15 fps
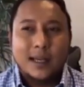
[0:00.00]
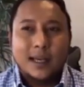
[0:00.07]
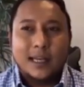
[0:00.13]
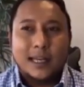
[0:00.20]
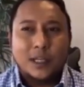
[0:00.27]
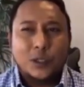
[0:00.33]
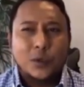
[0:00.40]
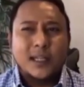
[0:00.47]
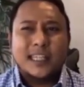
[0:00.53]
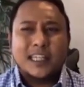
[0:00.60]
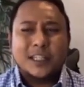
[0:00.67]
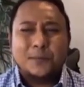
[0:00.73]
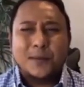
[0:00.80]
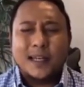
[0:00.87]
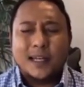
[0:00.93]
And I know this
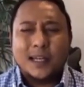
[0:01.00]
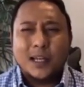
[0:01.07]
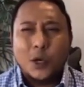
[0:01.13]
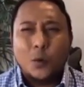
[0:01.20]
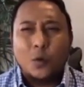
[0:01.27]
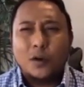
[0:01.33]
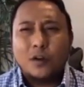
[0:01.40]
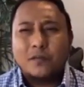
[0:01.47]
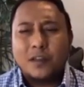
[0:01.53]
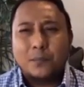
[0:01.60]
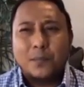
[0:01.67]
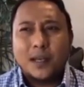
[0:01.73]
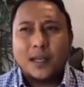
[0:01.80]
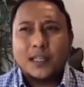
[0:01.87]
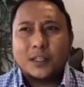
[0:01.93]
has been one of the
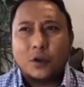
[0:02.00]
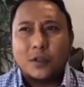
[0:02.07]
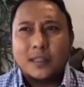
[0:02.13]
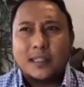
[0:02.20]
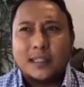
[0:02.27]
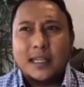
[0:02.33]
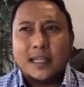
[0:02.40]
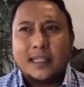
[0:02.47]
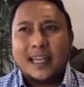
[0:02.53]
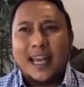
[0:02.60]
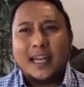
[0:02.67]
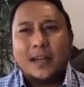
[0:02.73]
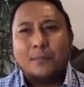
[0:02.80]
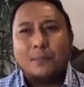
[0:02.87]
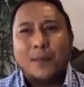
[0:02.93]
biggest concerns
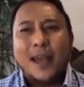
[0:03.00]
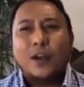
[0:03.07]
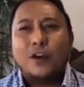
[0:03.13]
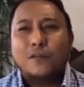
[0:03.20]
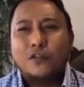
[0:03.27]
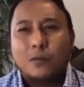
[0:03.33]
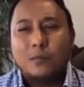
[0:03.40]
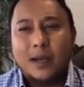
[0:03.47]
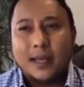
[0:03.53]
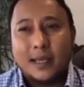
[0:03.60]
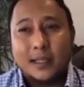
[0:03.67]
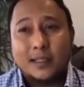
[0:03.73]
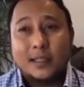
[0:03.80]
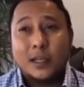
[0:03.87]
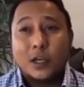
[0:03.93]
at the back of your
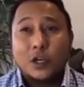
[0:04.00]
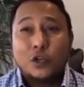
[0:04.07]
minds.